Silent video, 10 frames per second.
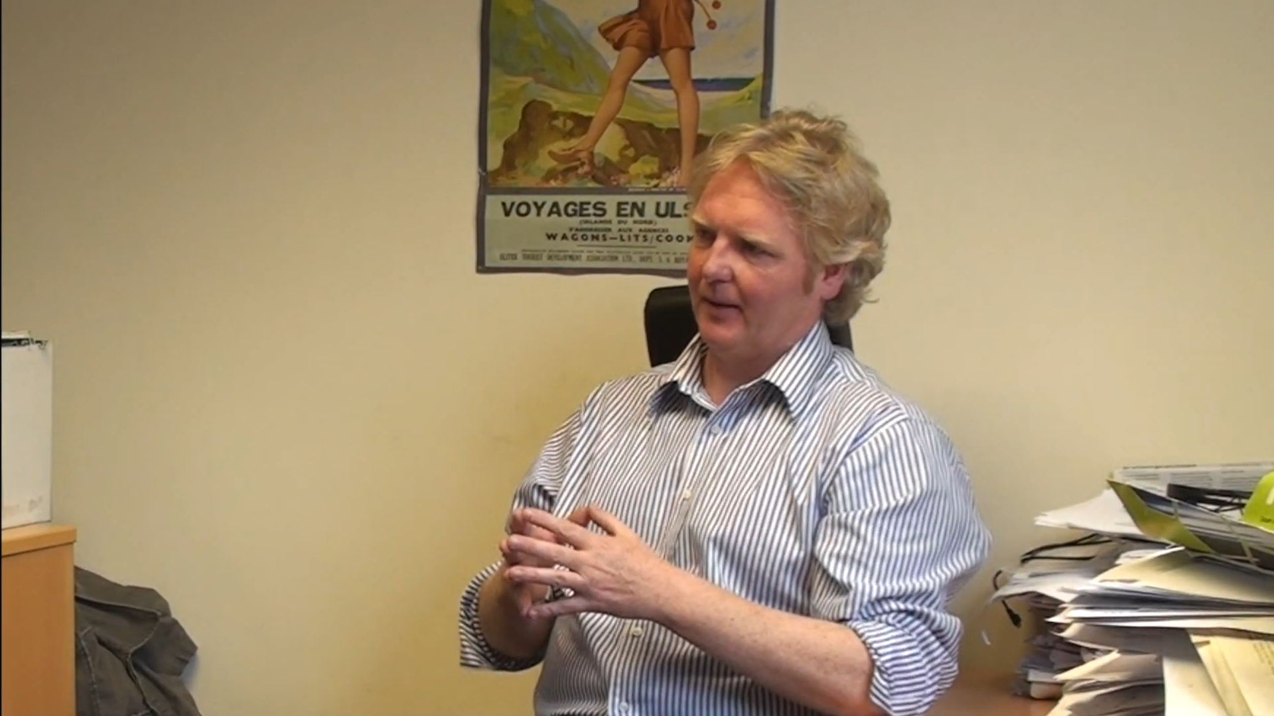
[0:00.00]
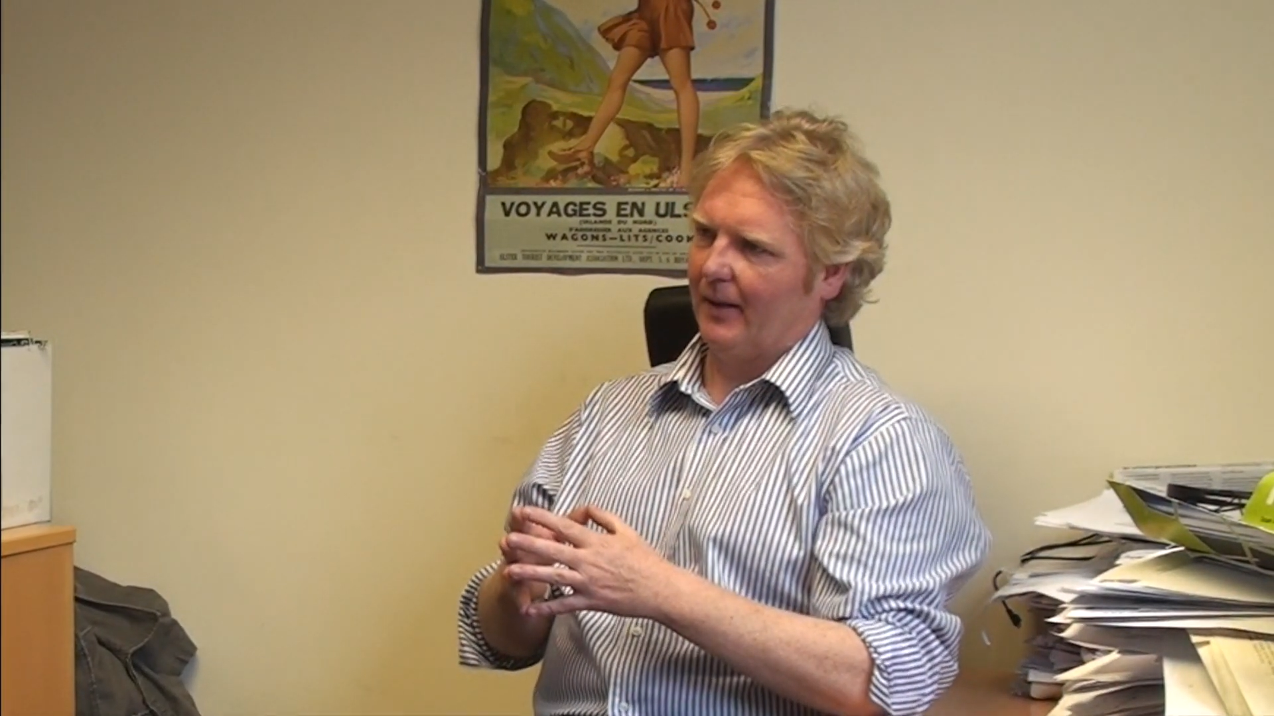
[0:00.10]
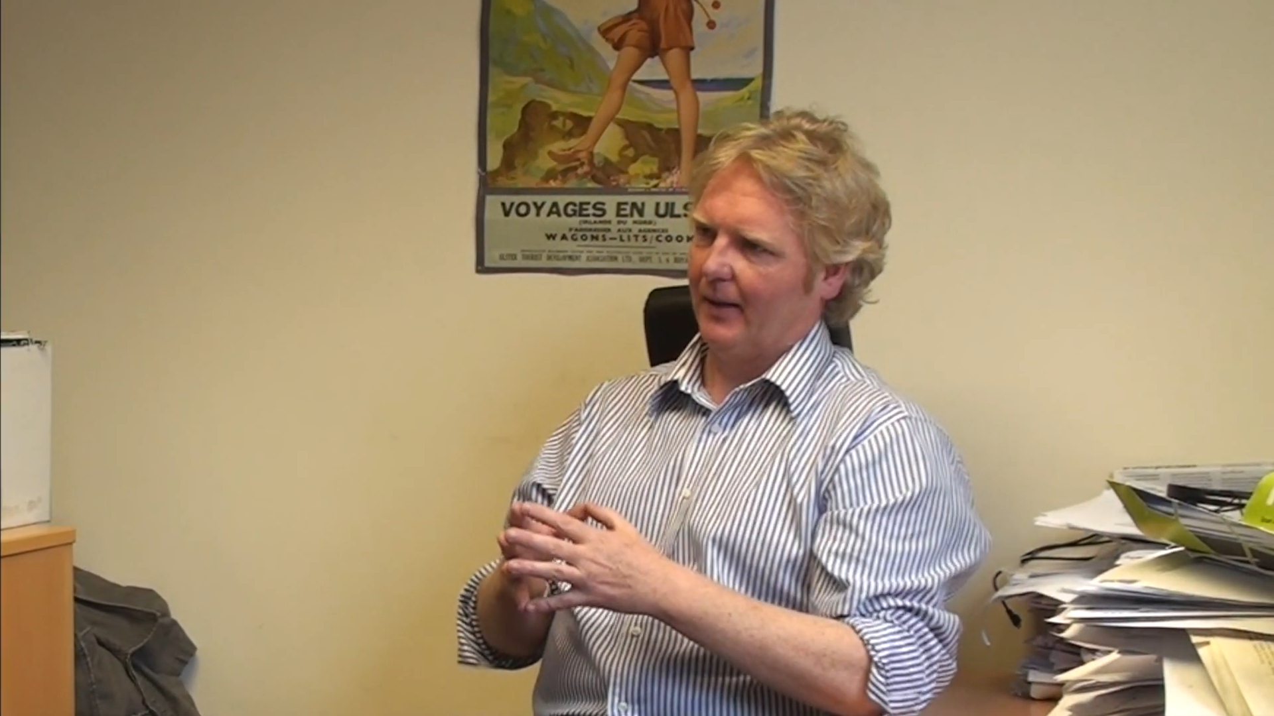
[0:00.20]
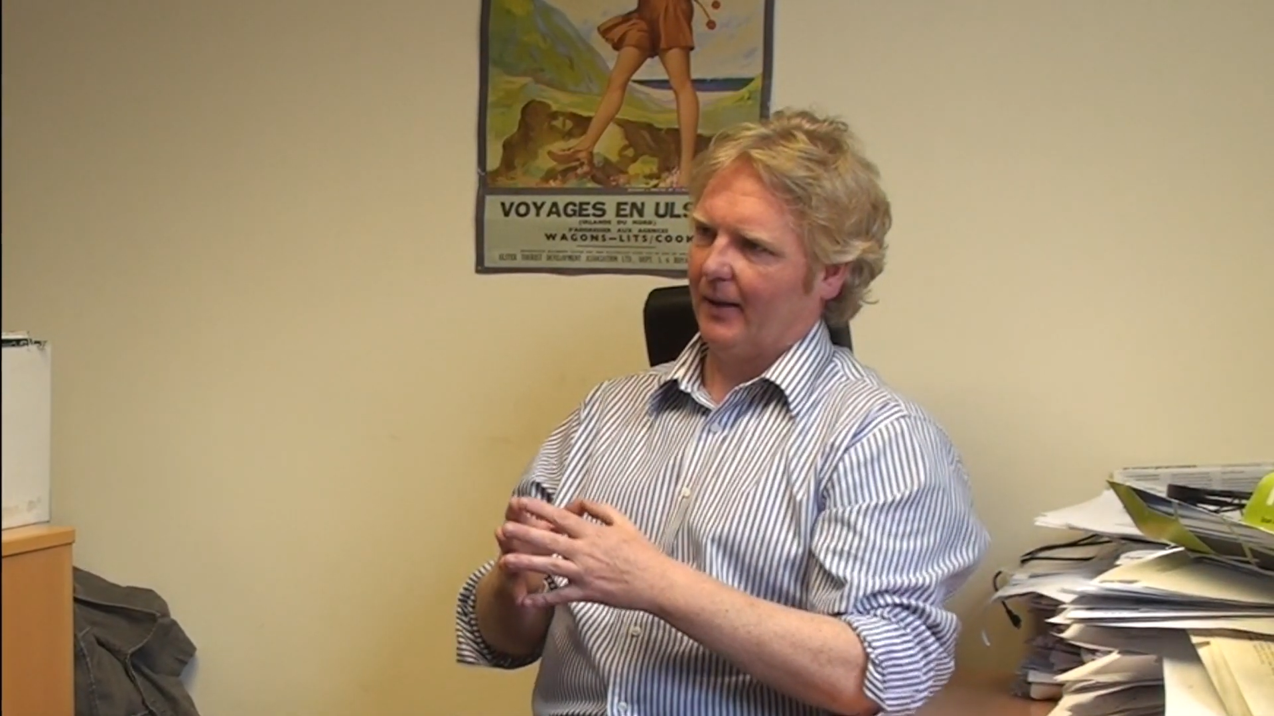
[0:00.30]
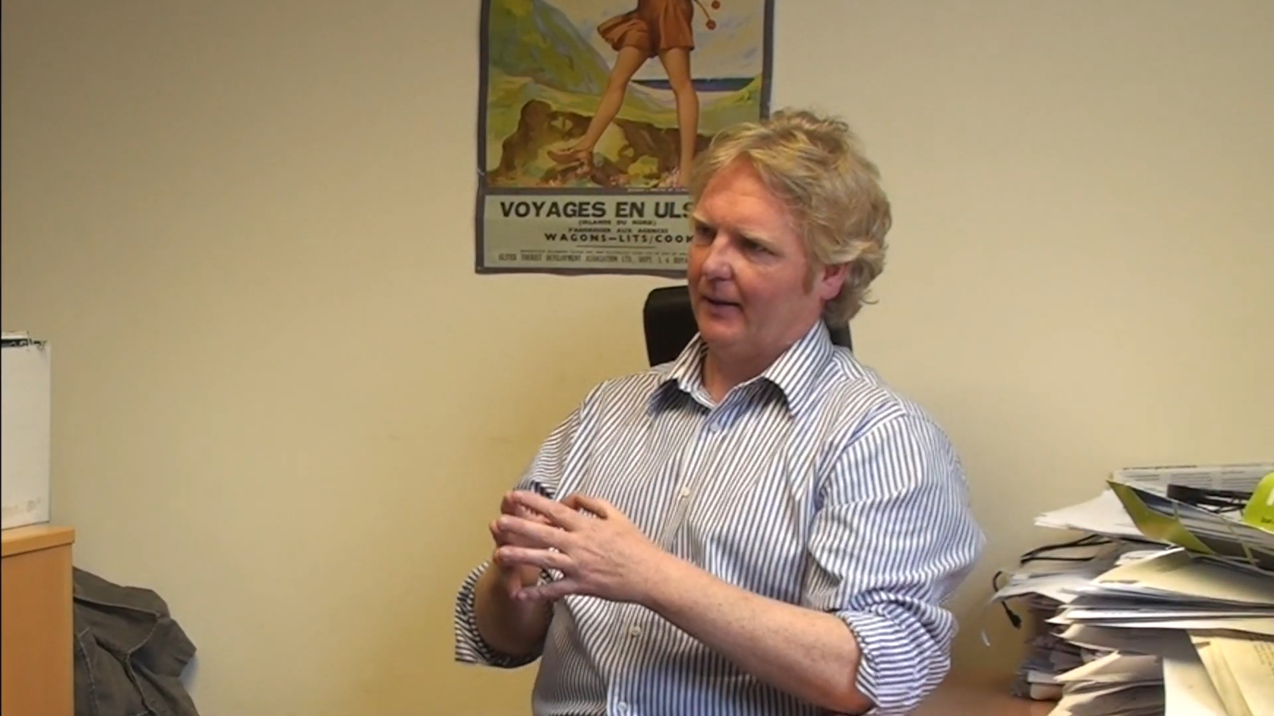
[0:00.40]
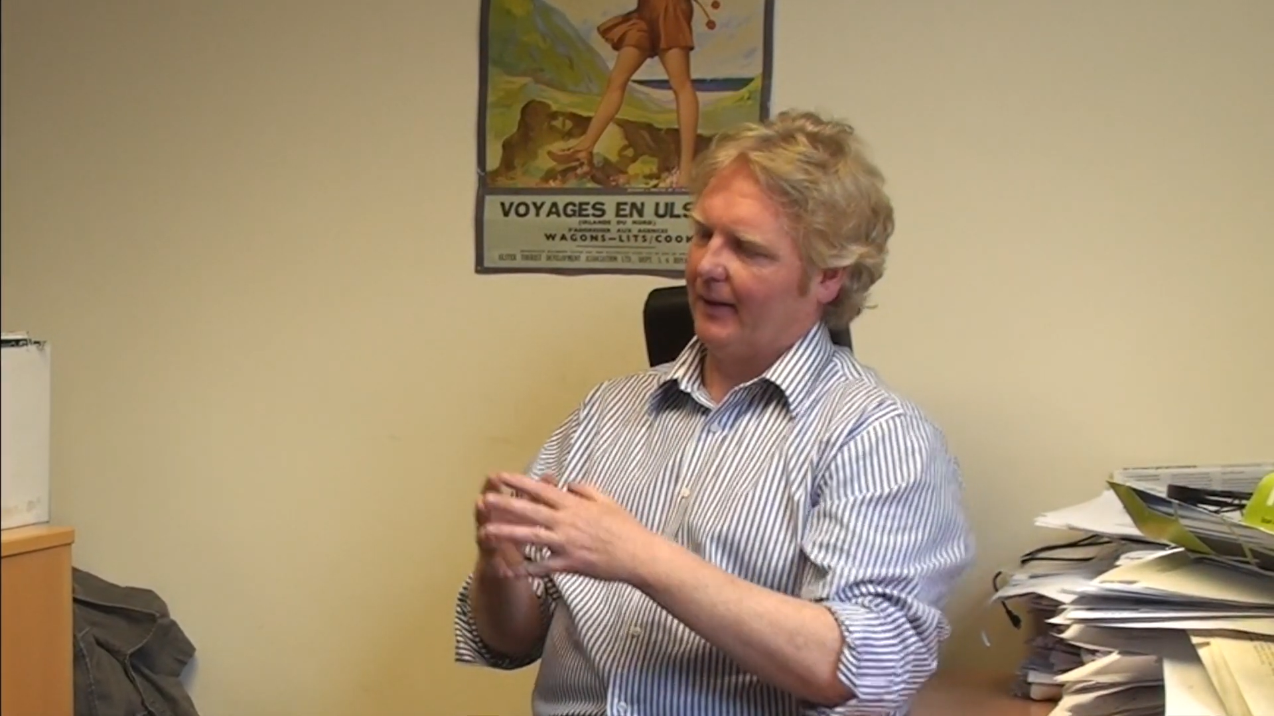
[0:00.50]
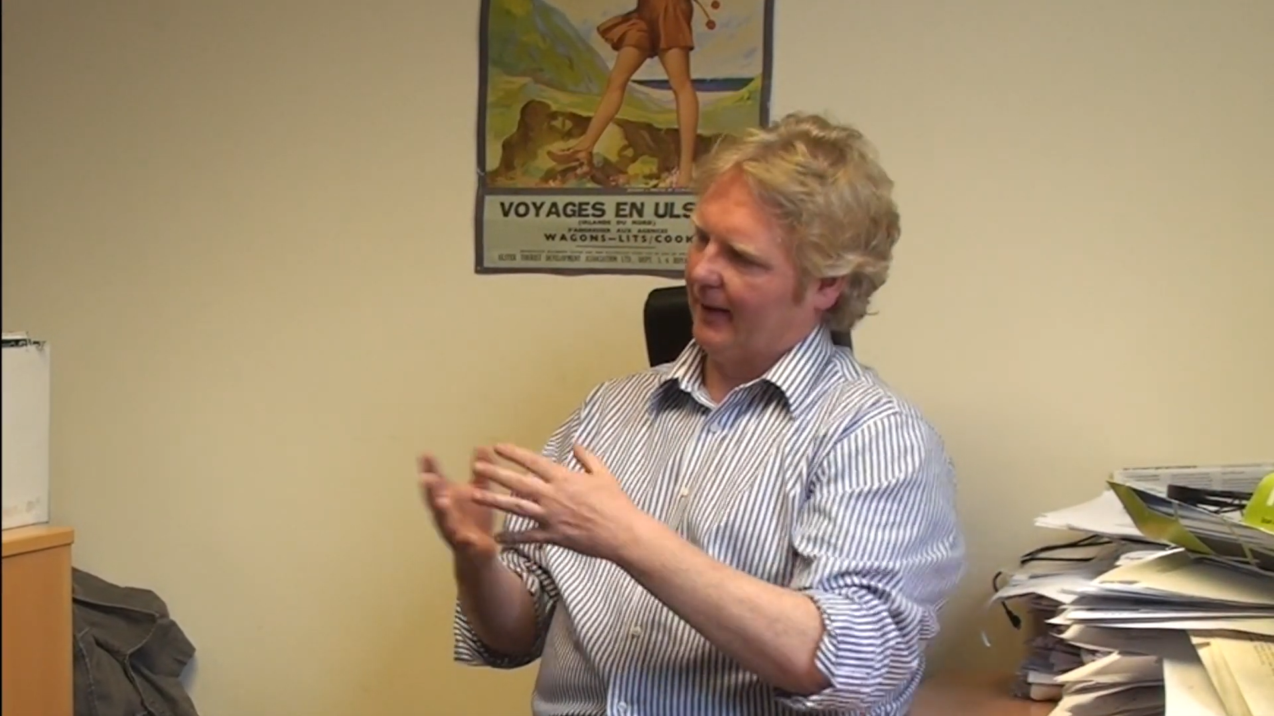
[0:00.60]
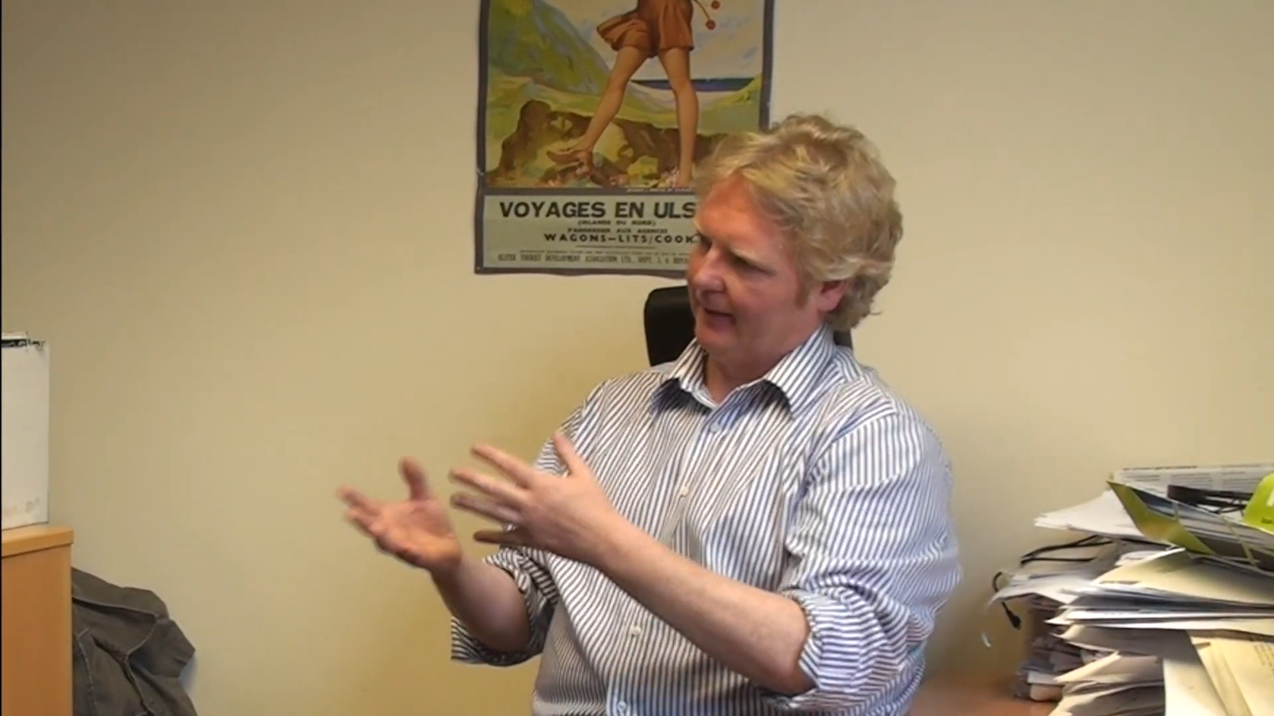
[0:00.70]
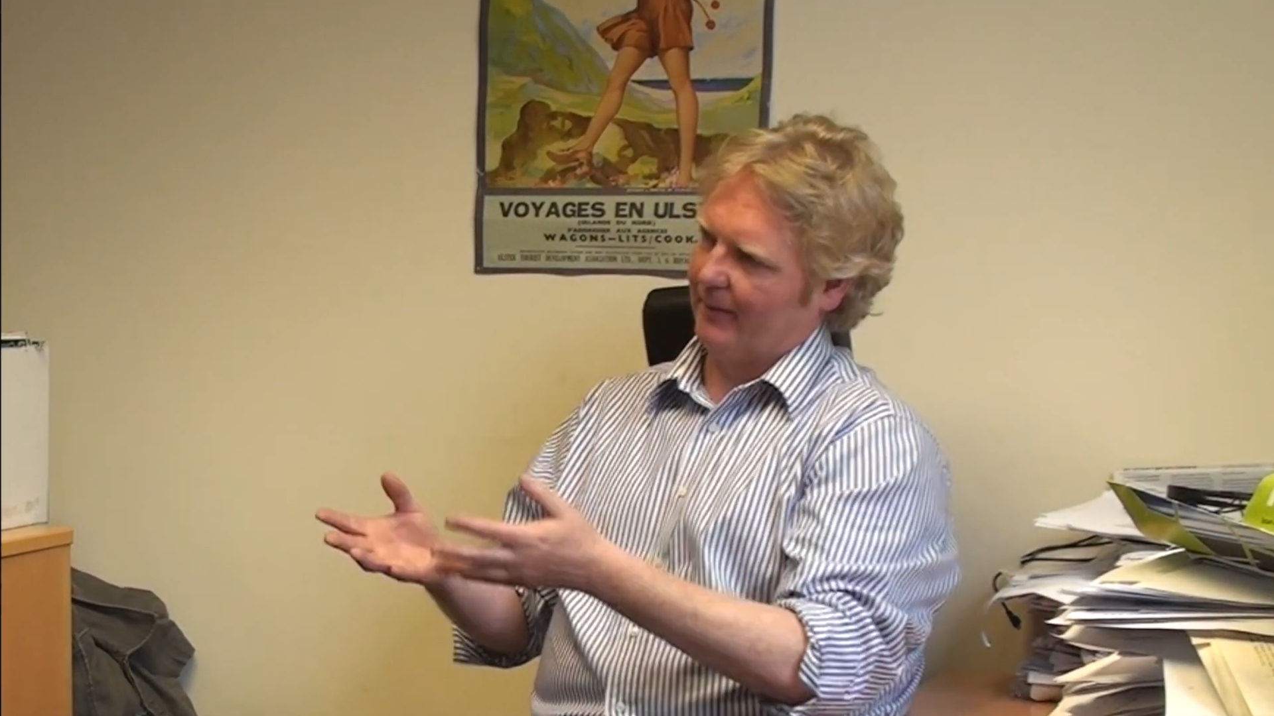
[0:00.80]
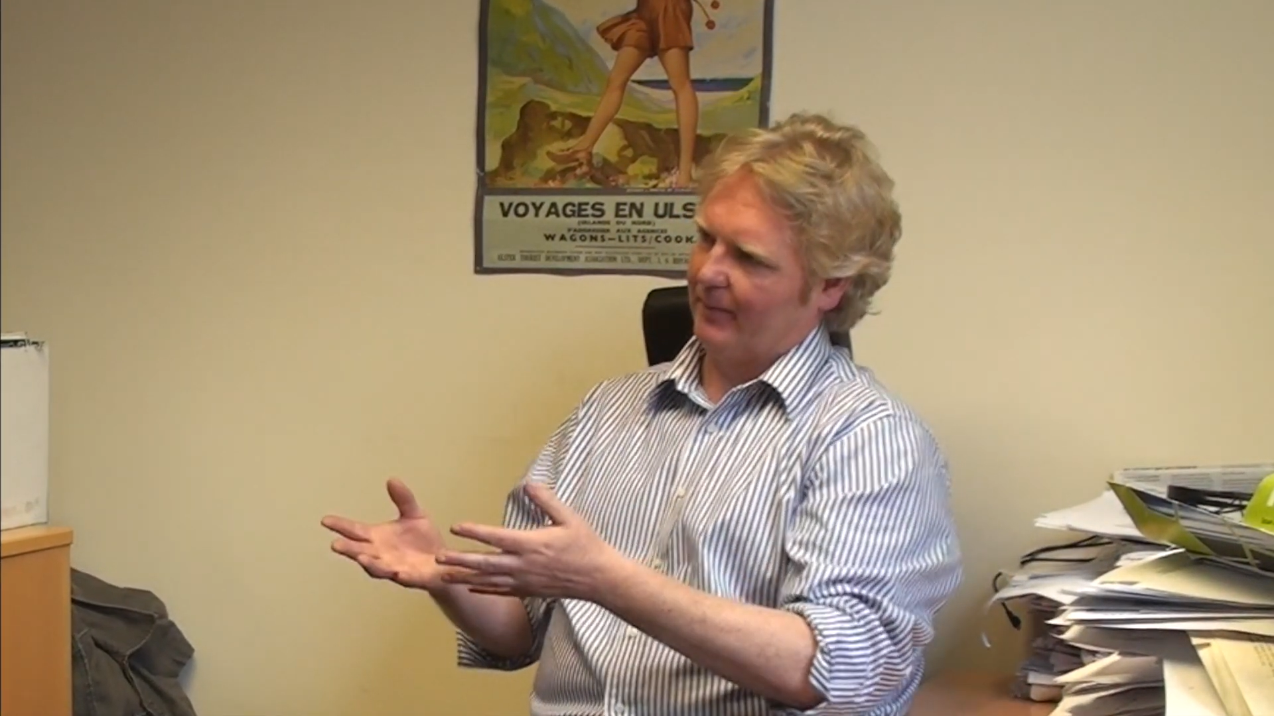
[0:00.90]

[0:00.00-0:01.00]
the health